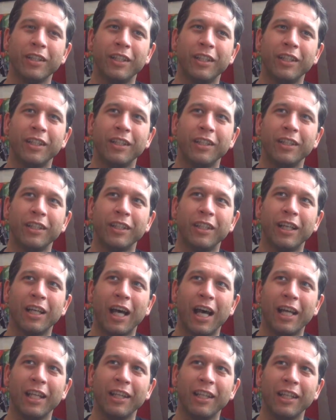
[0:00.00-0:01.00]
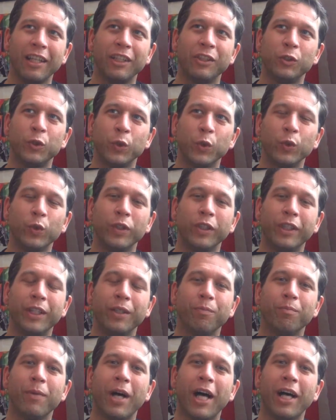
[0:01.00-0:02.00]
It I think truly
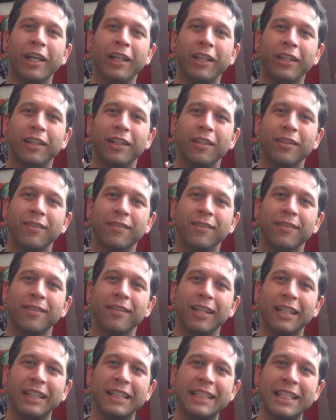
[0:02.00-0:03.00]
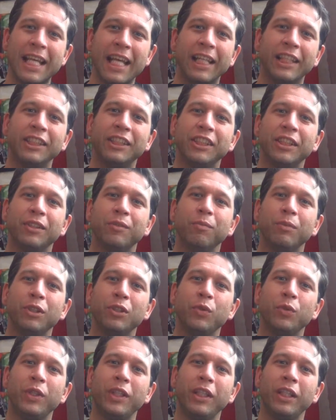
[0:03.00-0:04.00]
embodied this like tension
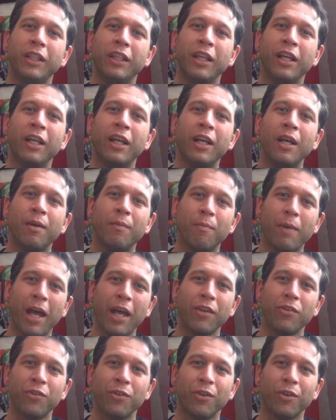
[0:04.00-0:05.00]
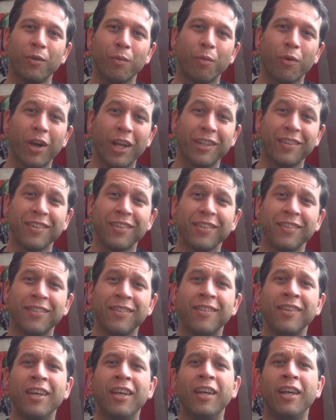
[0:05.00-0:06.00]
between master and
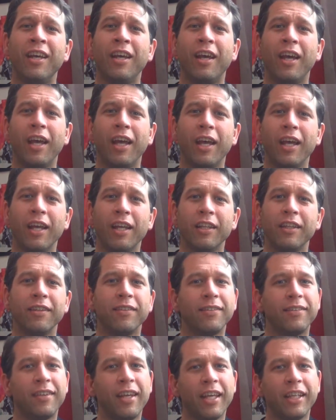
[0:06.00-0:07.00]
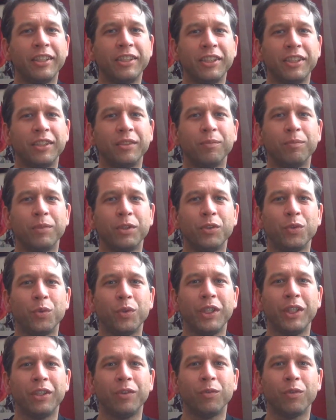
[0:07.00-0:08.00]
apprentice, and this tension
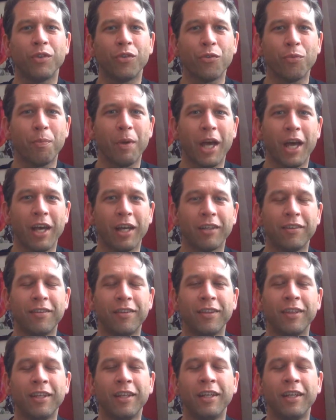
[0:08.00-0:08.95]
between respect